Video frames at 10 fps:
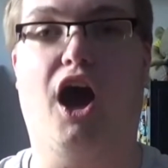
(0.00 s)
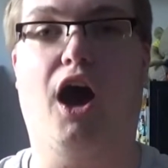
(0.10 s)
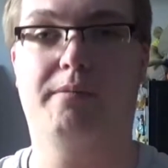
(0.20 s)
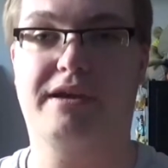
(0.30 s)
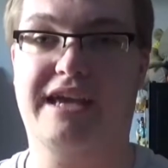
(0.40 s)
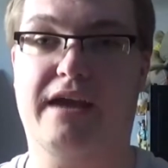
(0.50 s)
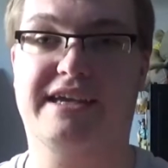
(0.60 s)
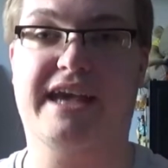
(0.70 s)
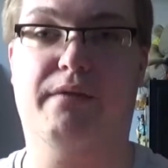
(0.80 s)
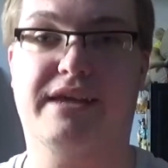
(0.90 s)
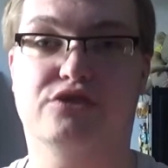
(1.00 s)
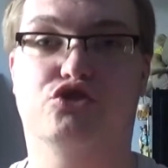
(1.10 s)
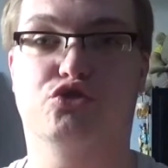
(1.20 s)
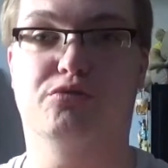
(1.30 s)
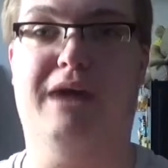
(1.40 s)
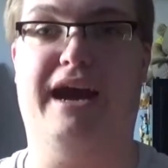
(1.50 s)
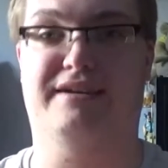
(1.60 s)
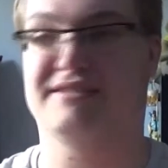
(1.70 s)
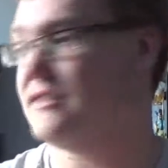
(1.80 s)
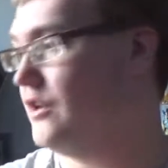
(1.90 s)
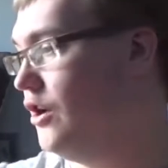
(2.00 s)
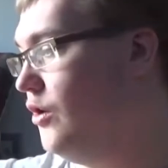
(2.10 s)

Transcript: I'll be carrying two bags.